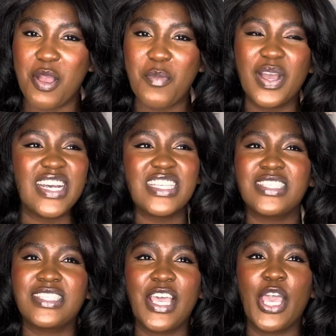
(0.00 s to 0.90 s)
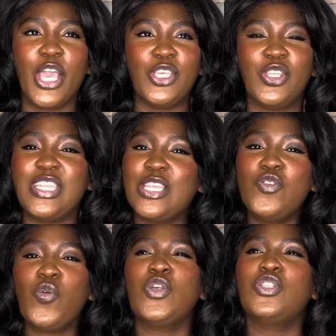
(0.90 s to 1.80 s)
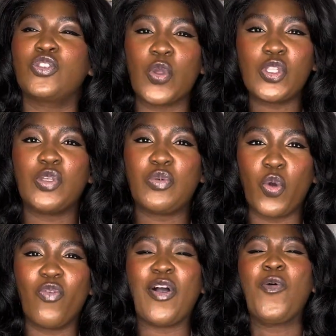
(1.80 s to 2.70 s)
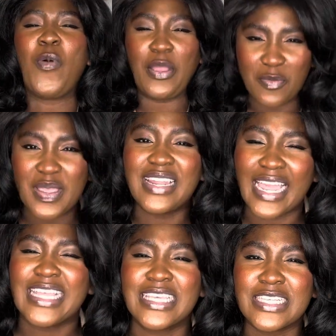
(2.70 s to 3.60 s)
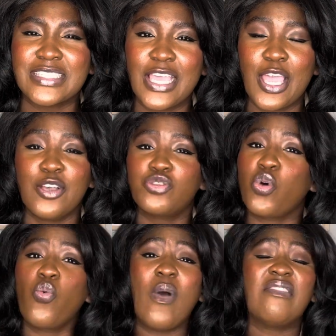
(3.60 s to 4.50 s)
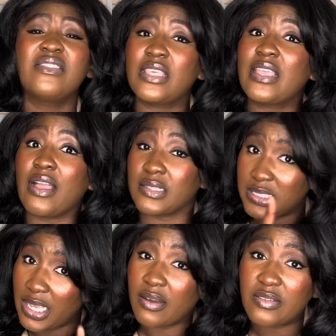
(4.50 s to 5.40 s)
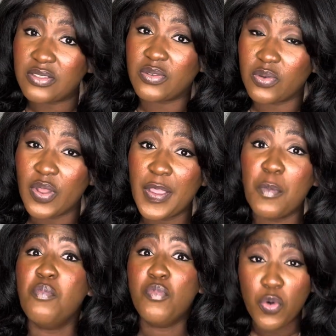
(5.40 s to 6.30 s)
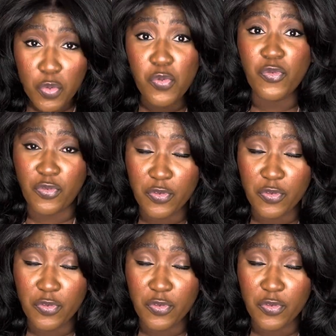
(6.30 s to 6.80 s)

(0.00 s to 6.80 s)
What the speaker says: because you didn't know it is going to be overwhelming like this. So one thing I'll tell you, move